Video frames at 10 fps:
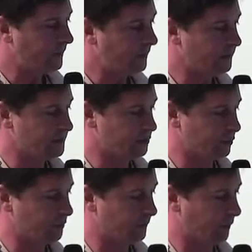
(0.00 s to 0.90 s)
is
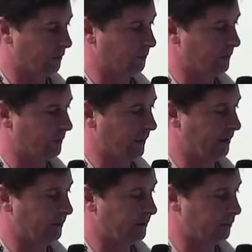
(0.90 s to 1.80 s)
TruePhone with
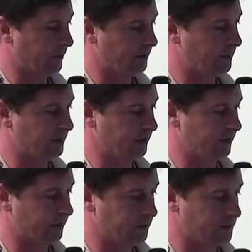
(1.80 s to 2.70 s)
about 3
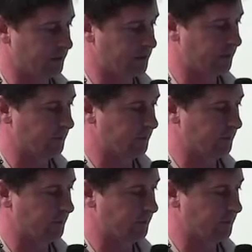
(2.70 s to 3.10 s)
million users.